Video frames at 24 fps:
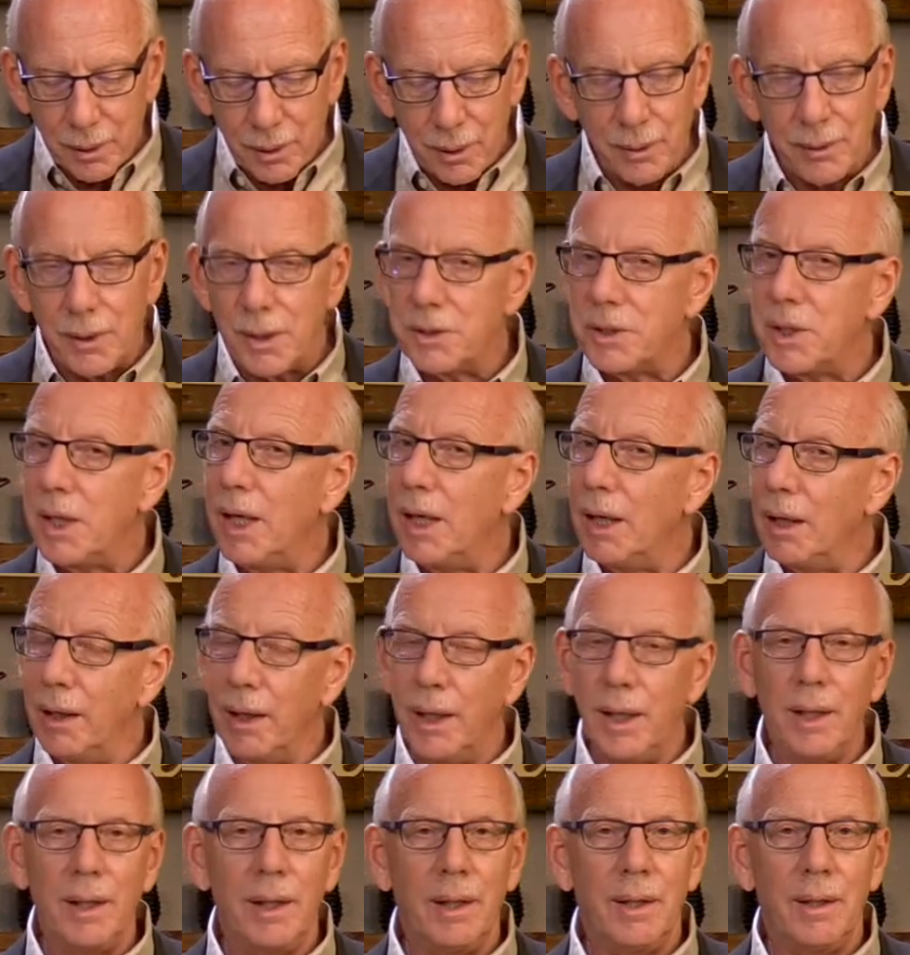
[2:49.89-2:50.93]
And this
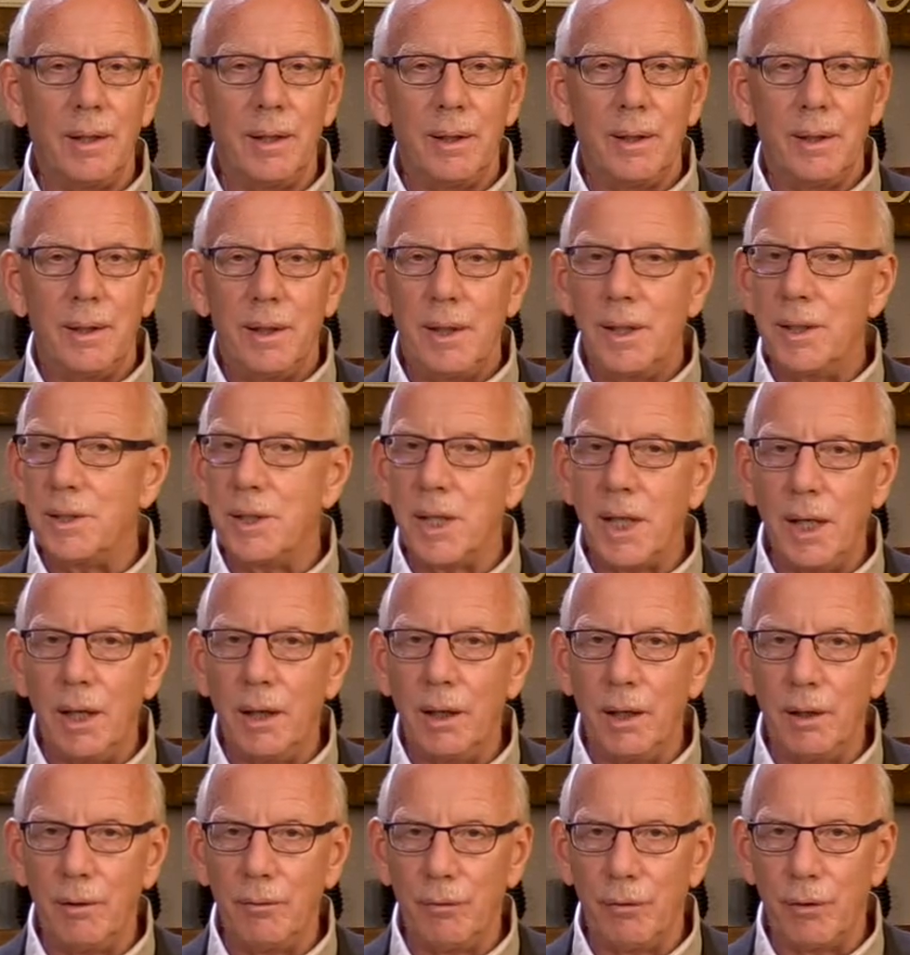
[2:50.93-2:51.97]
healing is
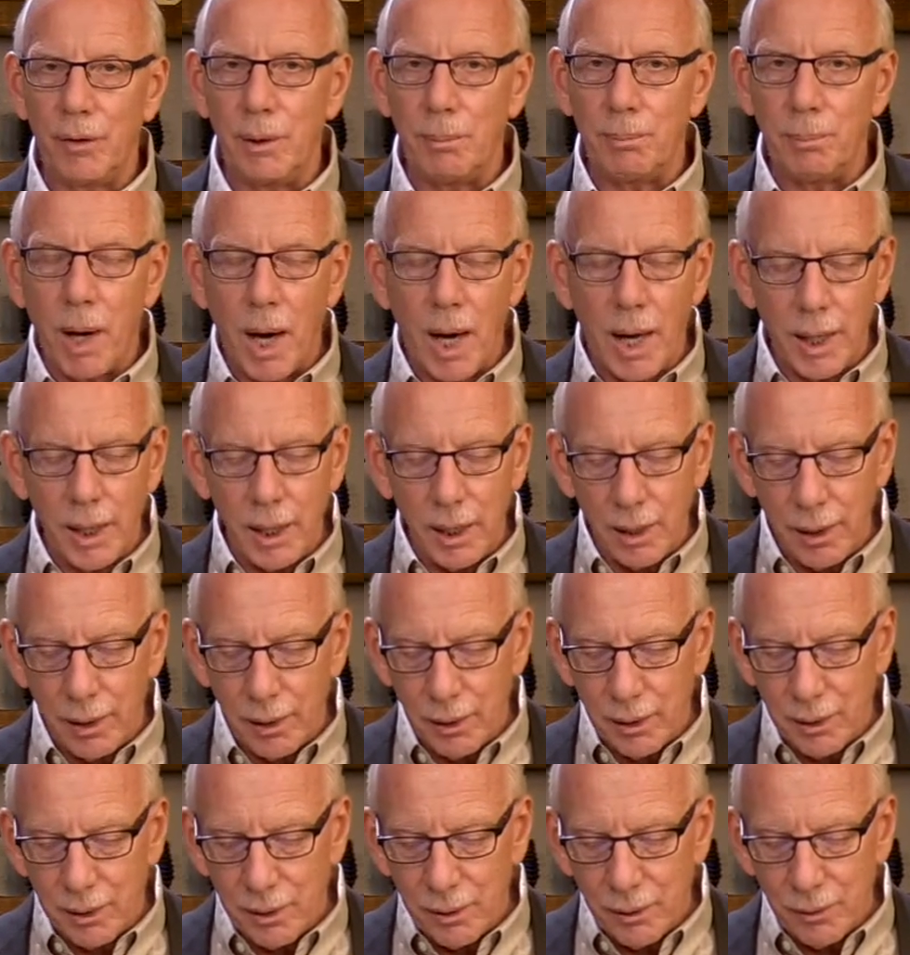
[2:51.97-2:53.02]
healing for the body,
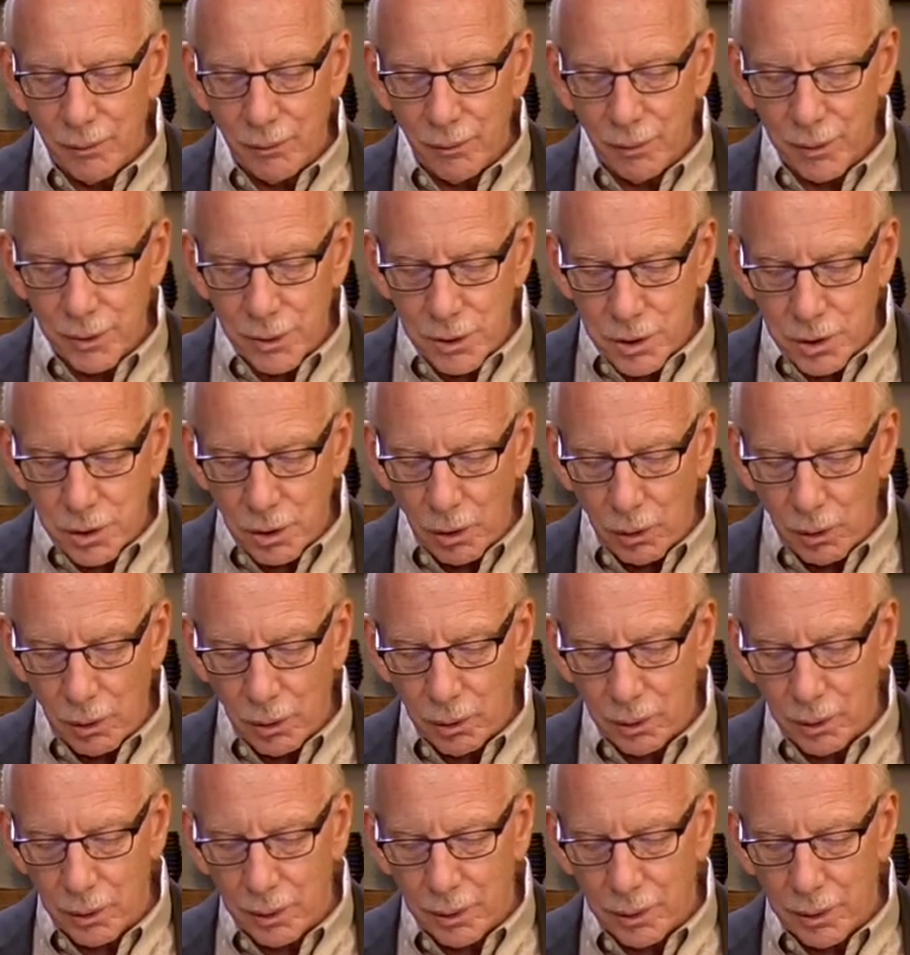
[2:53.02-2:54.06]
for the
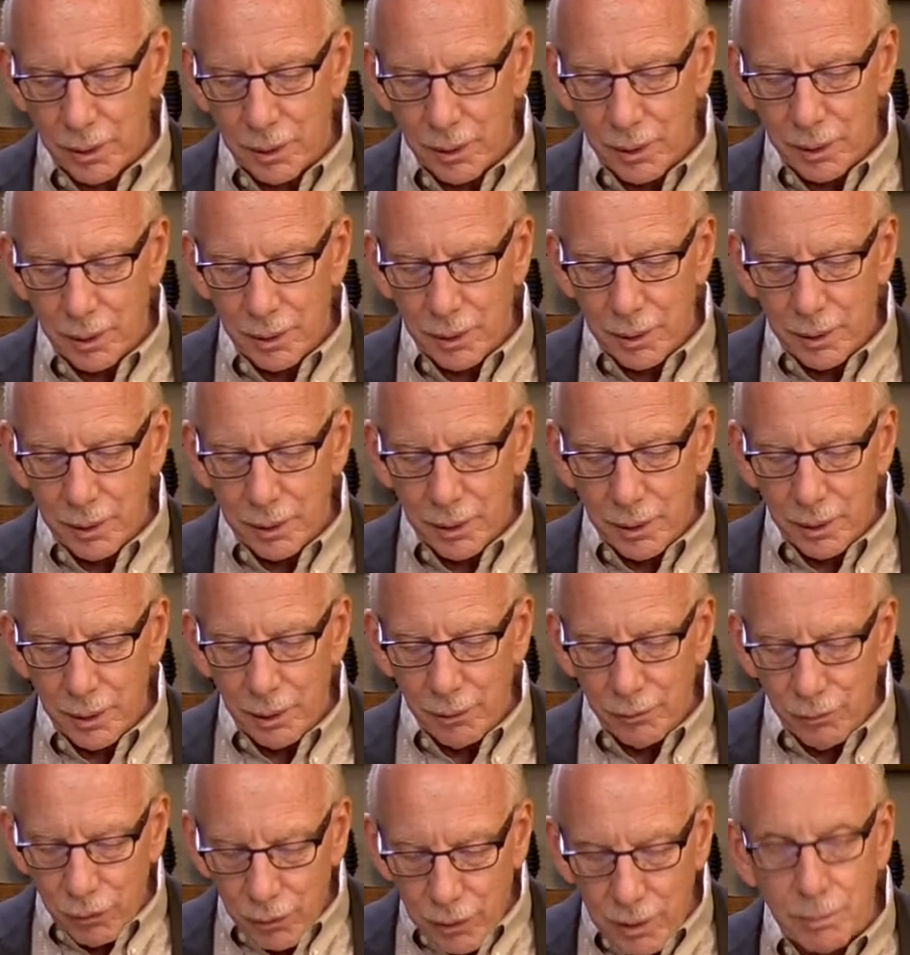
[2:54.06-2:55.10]
soul,
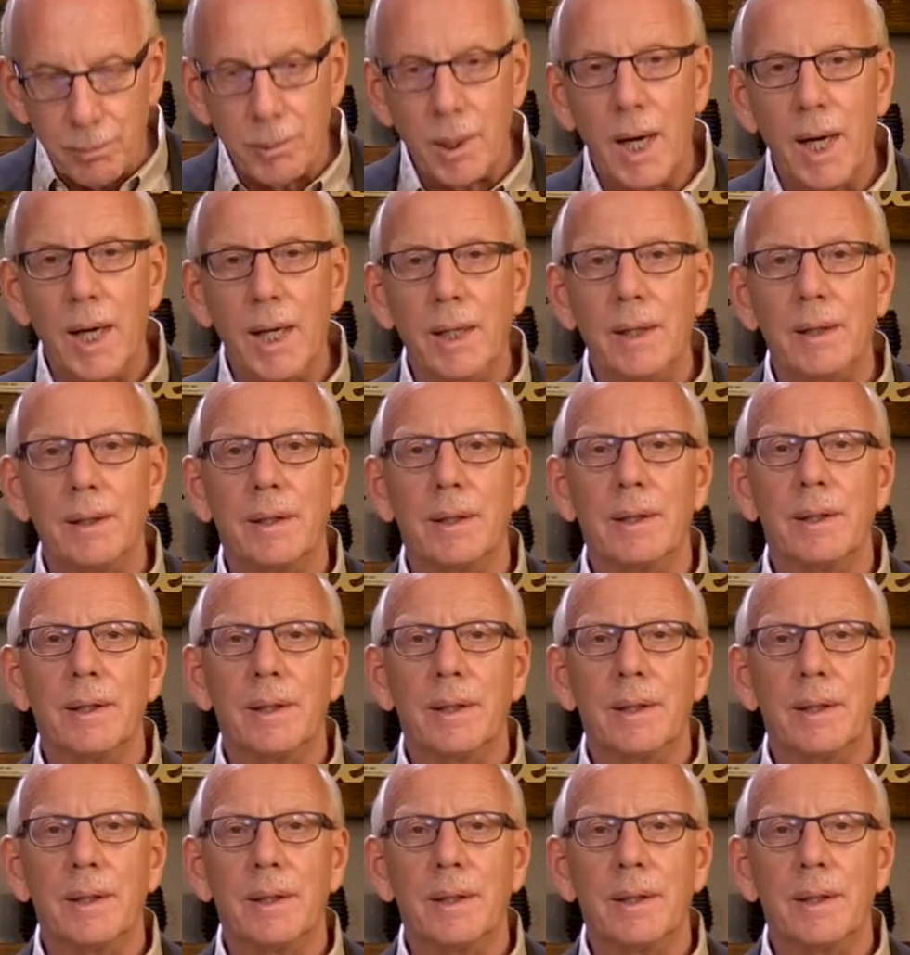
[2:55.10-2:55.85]
and for the mind